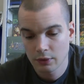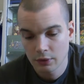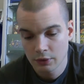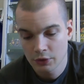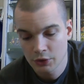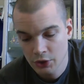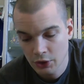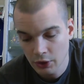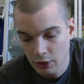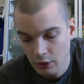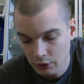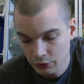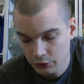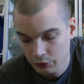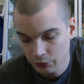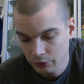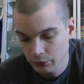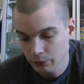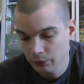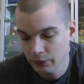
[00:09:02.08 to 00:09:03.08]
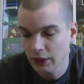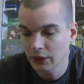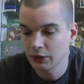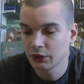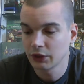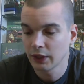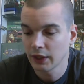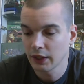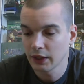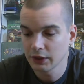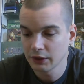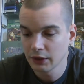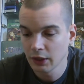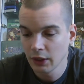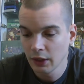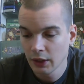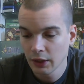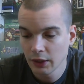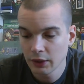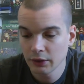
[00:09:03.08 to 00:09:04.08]
charger and all that jazz,
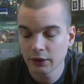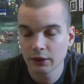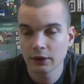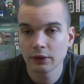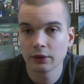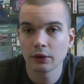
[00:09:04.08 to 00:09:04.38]
and the